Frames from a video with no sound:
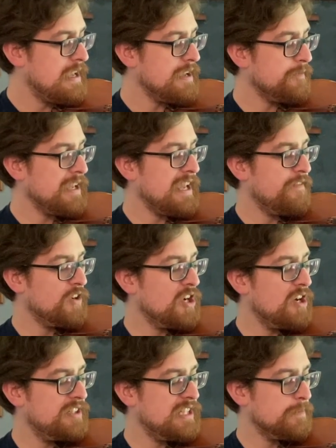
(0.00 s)
I'm going to have a
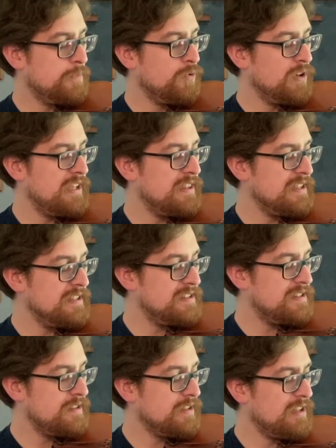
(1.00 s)
contact point
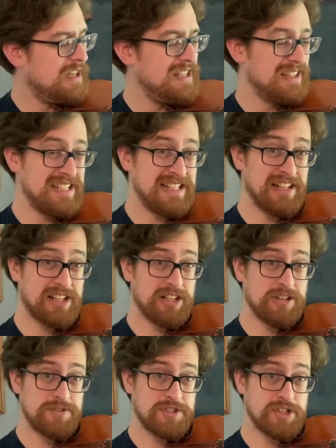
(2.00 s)
that's a little
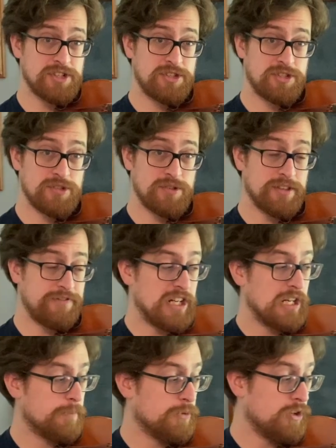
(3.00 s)
closer to the
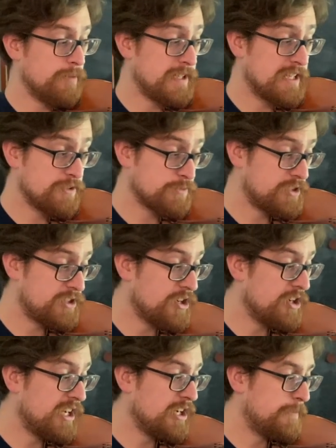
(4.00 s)
fingerboard because we're
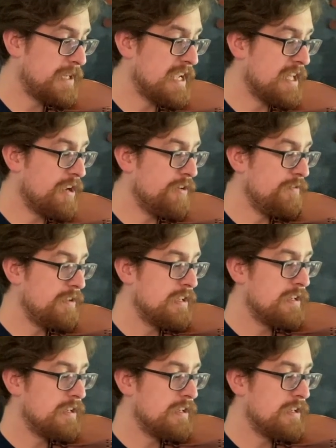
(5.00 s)
starting here piano.